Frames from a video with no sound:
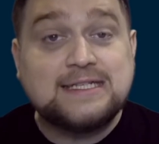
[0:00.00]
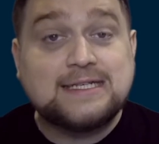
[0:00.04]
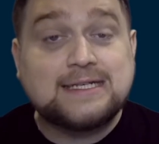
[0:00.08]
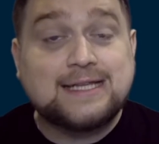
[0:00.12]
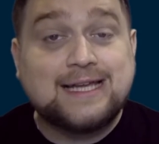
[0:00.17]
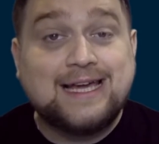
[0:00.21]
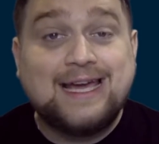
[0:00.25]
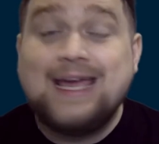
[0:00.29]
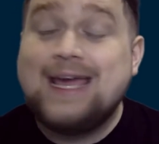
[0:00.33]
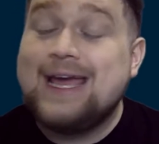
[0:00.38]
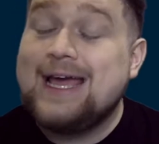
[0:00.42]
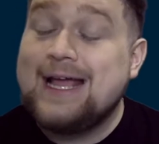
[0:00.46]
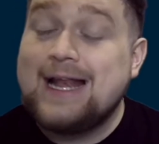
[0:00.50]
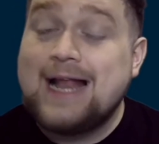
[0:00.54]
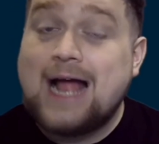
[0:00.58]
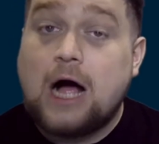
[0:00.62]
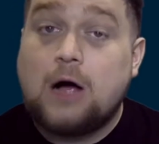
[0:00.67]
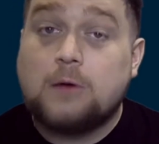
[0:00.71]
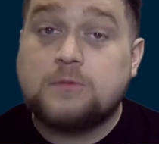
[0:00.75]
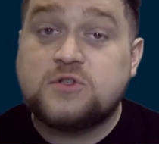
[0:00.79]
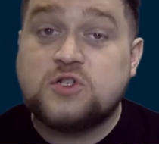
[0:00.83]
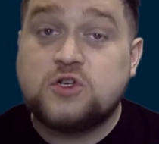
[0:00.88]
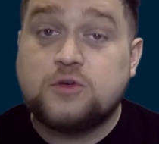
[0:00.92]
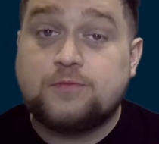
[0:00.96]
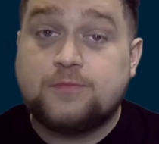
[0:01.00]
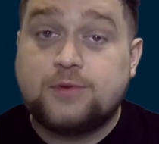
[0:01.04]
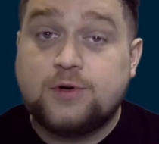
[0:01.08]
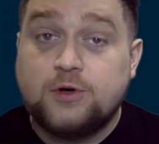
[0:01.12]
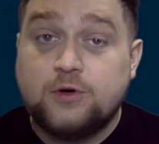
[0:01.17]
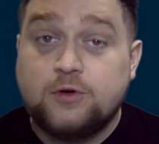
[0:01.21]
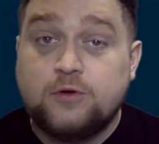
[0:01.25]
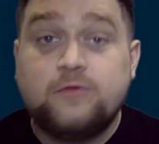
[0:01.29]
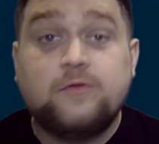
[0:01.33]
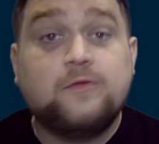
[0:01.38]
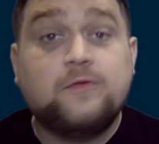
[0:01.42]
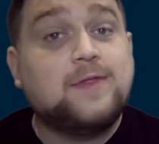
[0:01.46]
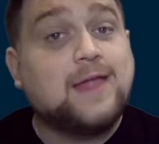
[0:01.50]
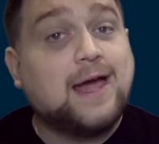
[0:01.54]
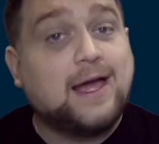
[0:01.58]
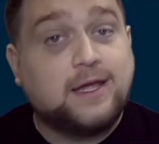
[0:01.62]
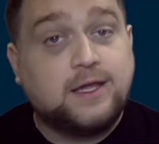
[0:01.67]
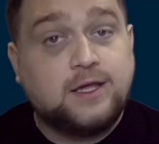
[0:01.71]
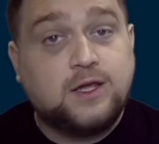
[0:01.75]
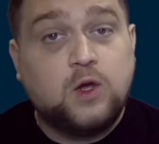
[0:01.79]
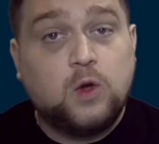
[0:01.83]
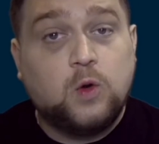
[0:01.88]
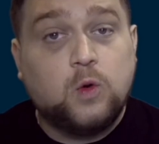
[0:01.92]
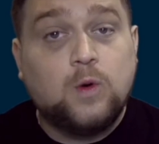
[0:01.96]
Basically, it helps you
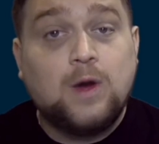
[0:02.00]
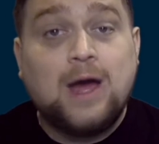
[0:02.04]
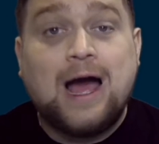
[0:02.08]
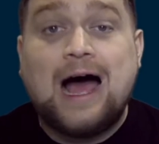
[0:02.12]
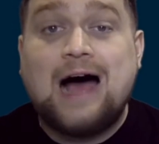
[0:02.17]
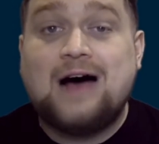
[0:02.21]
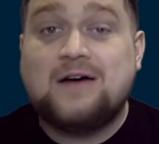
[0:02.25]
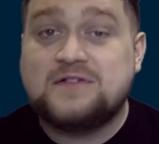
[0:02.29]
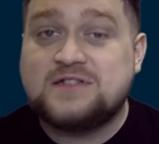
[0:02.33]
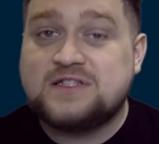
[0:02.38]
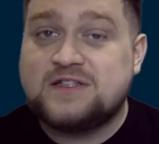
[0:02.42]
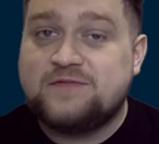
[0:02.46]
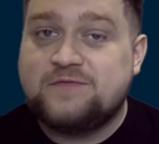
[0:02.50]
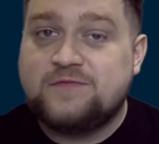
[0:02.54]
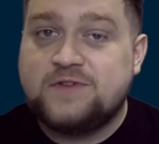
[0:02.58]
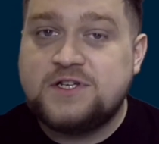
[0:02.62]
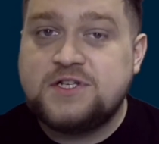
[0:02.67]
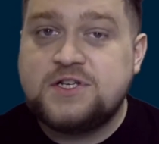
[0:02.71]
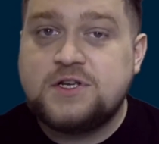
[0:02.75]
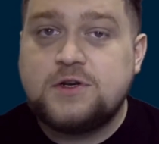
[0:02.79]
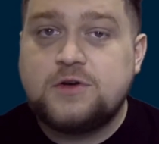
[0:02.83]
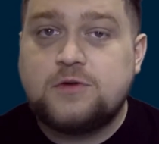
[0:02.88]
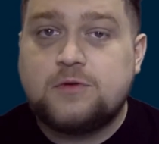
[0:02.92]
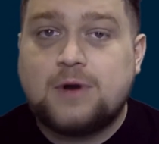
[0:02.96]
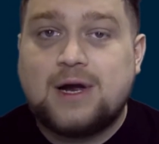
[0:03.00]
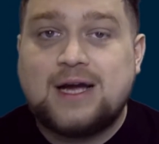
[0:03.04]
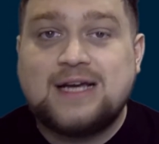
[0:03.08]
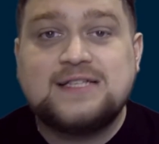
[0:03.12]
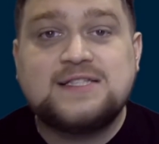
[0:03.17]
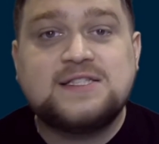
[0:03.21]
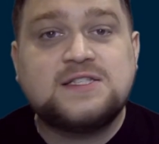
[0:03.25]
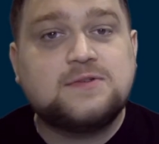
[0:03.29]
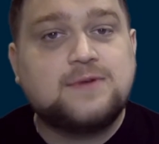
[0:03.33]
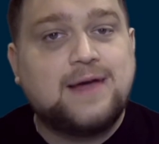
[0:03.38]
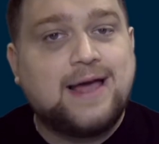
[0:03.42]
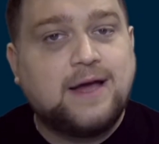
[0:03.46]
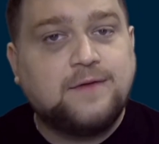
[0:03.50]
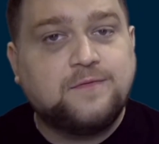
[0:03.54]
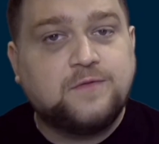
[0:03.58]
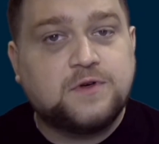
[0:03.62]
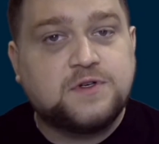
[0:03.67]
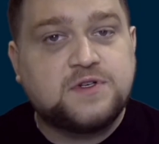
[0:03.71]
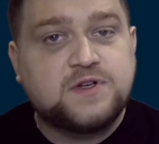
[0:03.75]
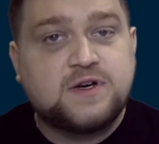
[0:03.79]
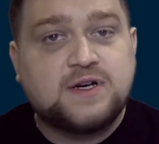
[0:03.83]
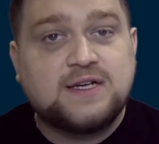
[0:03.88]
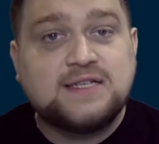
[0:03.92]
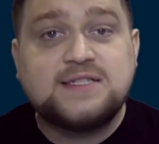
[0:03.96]
prove that you have sufficient rights to
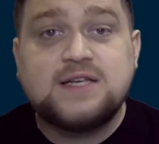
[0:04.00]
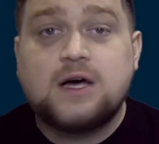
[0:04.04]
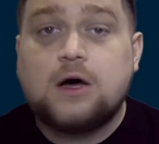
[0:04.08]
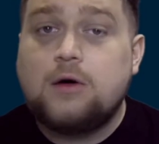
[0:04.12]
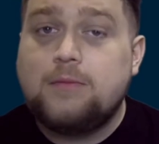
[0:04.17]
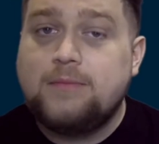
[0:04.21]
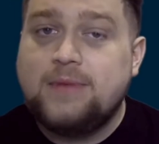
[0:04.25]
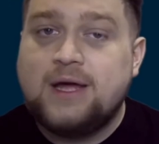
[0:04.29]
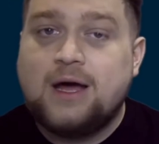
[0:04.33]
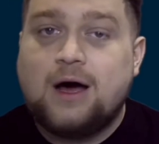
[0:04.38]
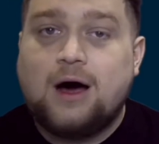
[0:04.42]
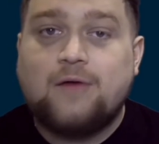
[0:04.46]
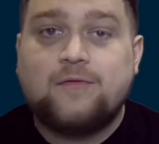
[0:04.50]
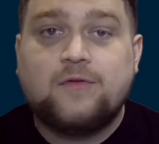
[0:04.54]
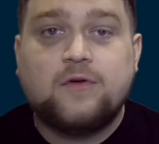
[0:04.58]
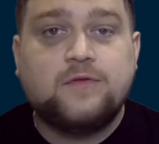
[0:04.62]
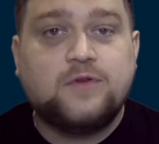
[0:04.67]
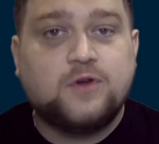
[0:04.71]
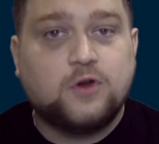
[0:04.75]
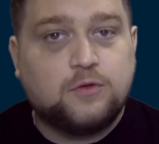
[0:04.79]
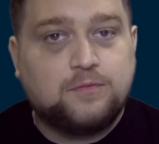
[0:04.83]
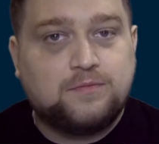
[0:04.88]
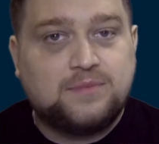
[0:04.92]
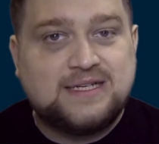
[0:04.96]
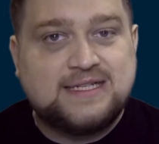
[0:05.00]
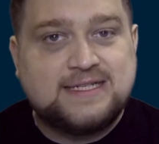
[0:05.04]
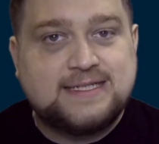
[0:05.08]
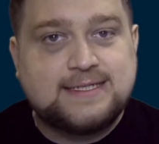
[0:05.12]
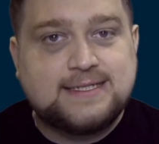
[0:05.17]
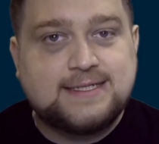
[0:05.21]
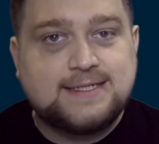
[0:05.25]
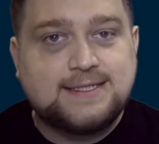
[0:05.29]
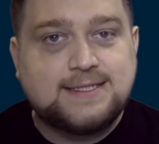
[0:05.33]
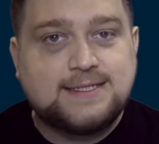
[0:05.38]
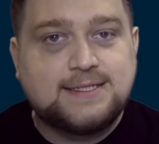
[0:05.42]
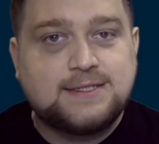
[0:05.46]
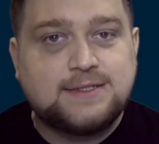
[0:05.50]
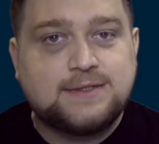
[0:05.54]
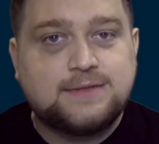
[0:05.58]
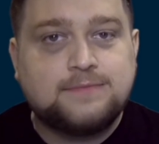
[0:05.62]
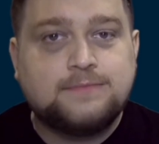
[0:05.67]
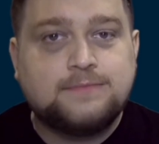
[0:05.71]
advertise on behalf of your business.